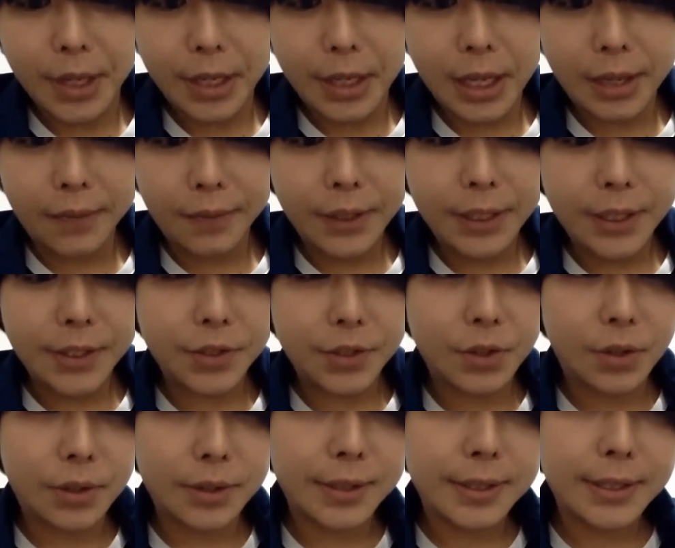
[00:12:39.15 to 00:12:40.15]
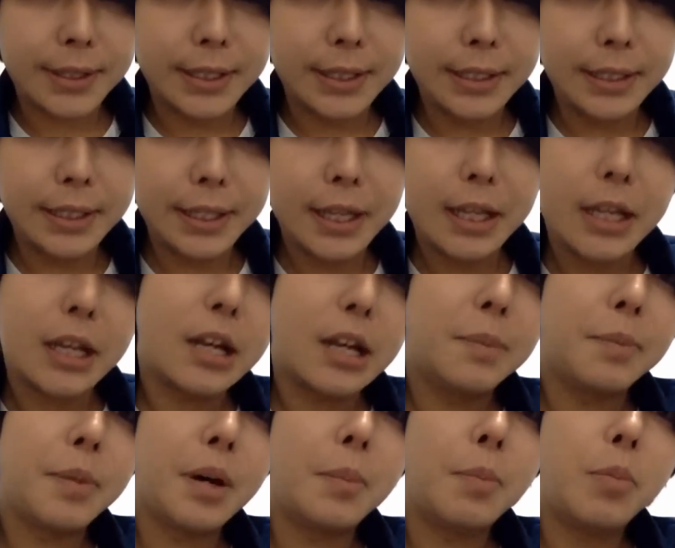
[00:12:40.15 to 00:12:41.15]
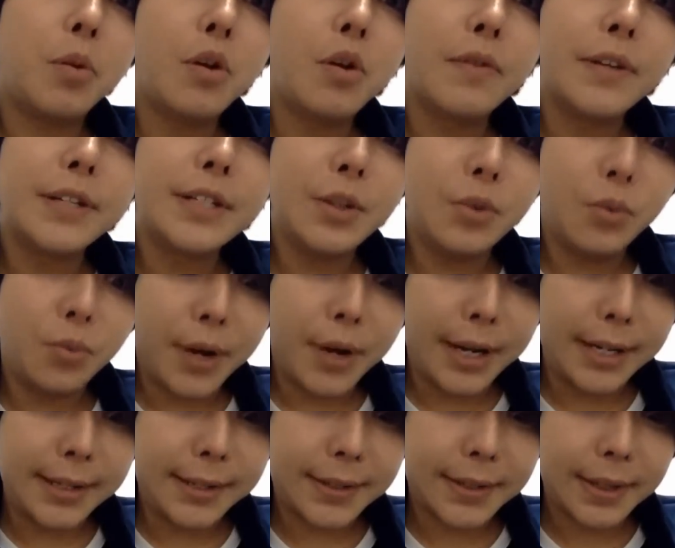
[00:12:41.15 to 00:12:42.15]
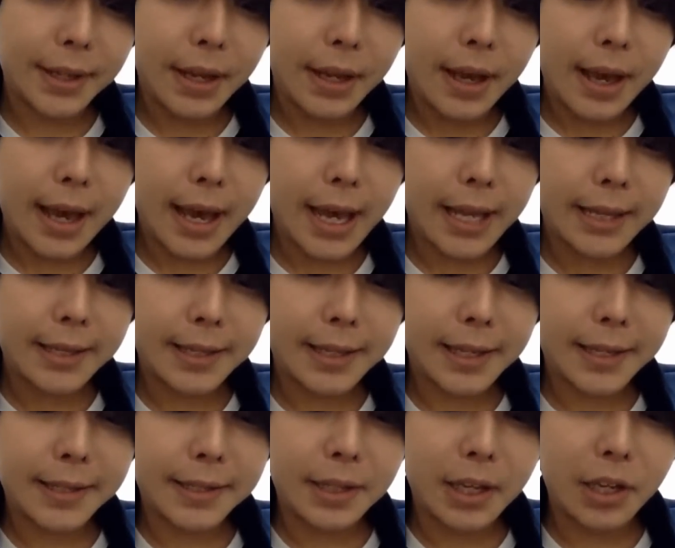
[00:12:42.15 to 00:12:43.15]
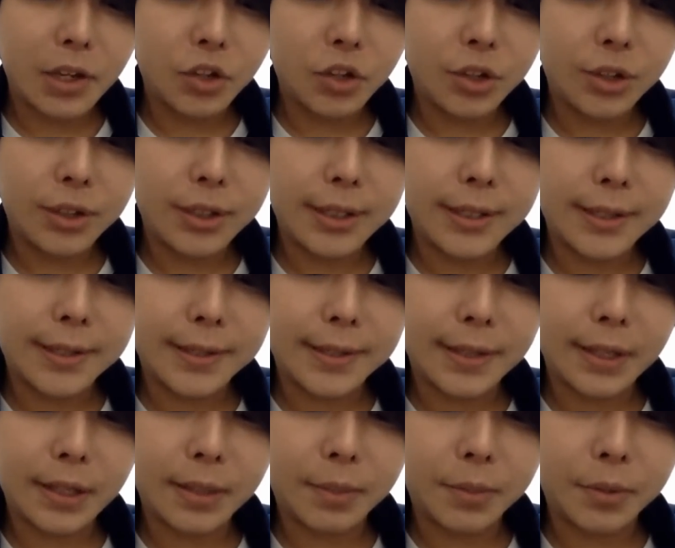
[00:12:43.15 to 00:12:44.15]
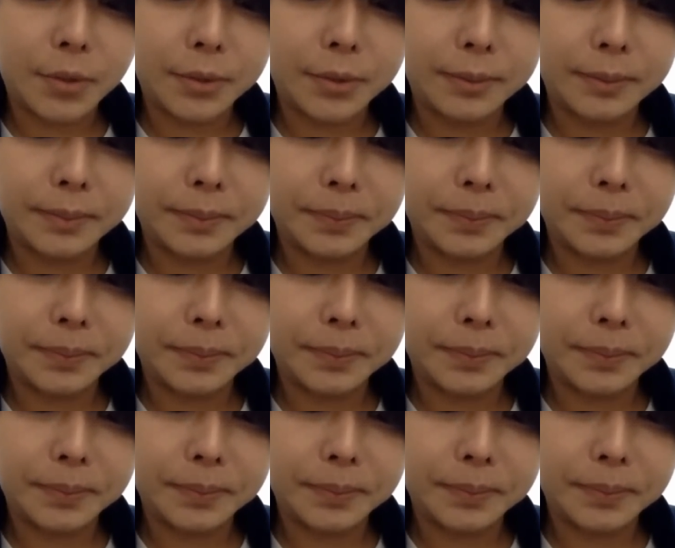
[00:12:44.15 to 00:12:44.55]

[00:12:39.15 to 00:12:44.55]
given his concern about poverty rates and taxation in Singapore.